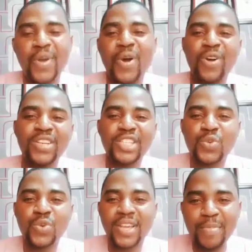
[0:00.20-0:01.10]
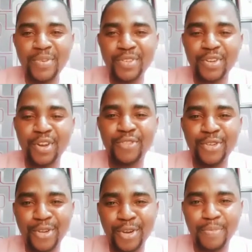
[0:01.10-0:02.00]
On this week's episode of
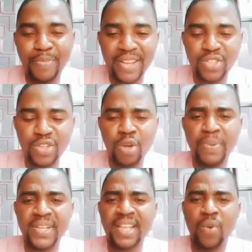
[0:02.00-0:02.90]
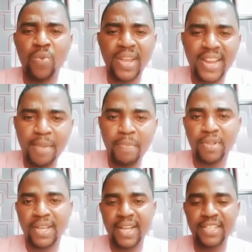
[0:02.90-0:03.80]
Know Your Pest is a weekly
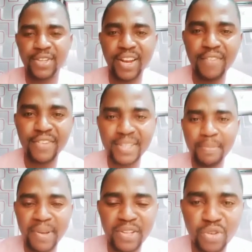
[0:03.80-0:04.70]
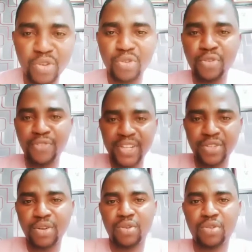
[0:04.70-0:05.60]
podcast on everything pest control,
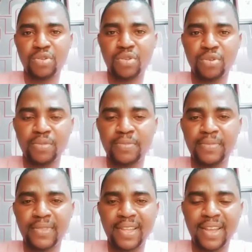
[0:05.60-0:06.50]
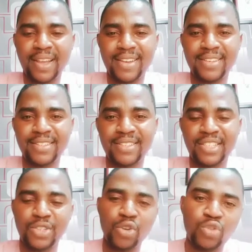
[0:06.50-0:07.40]
vector control, and
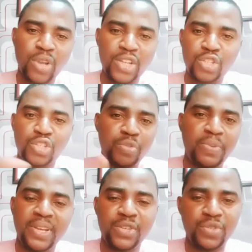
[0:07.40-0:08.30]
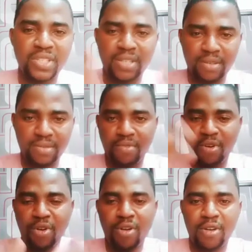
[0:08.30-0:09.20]
go to our YouTube page. You see
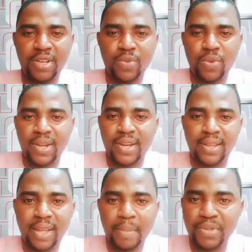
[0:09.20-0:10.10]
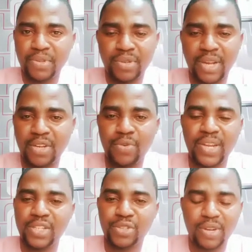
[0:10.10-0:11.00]
all the weekly episodes and you
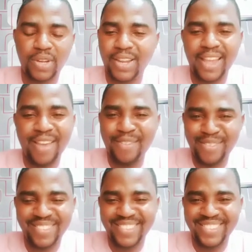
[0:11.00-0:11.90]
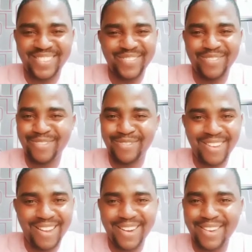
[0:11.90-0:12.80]
will enjoy everything.
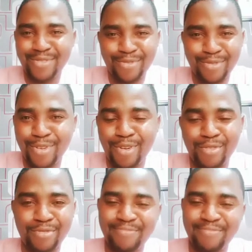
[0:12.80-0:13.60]
Very full of